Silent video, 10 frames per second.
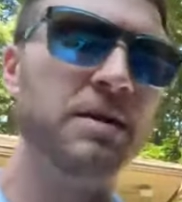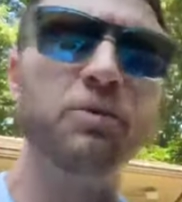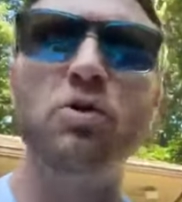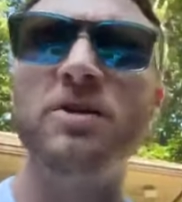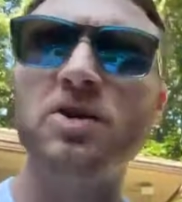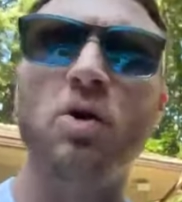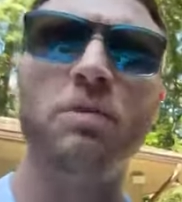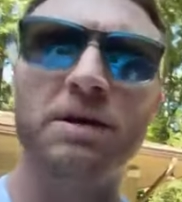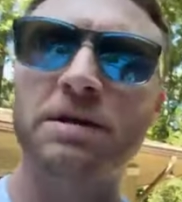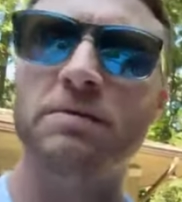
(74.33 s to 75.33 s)
The pool is
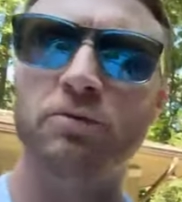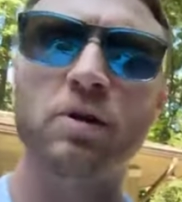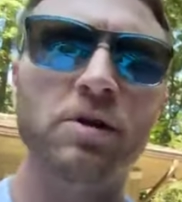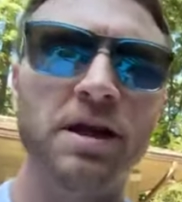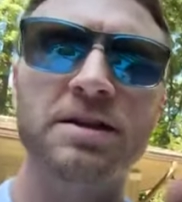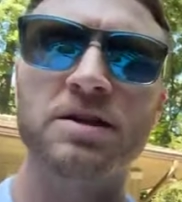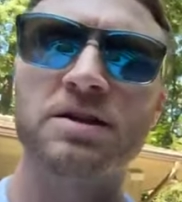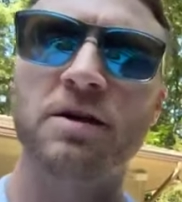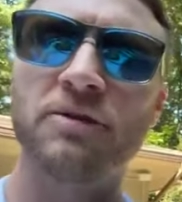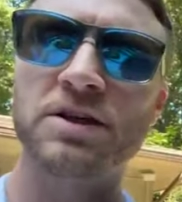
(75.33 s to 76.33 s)
old, but we're looking at the
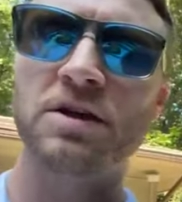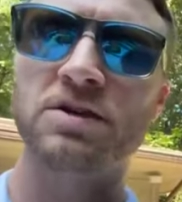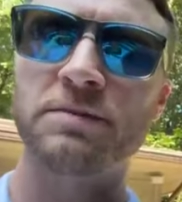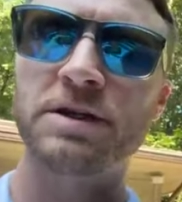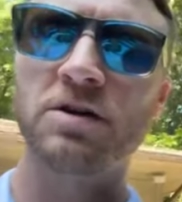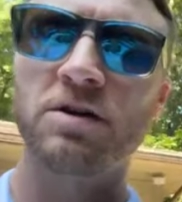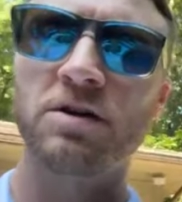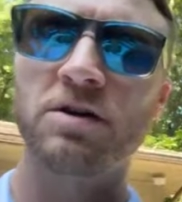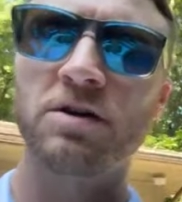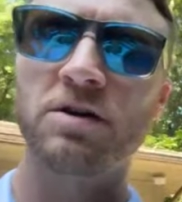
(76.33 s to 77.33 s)
surface here. So let me turn
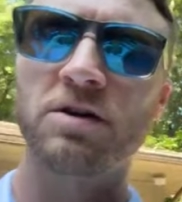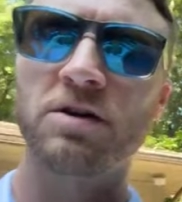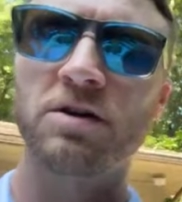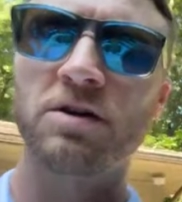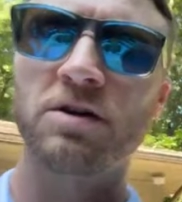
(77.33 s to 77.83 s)
this around.